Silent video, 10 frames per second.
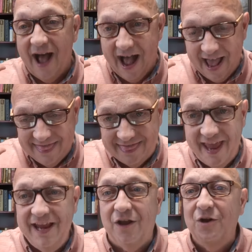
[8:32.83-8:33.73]
I
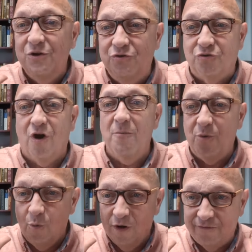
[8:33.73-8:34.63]
think
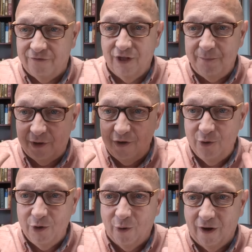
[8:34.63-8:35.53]
Trump will flip
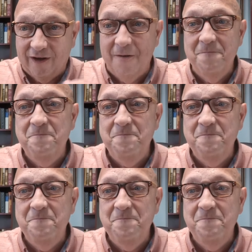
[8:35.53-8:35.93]
New York.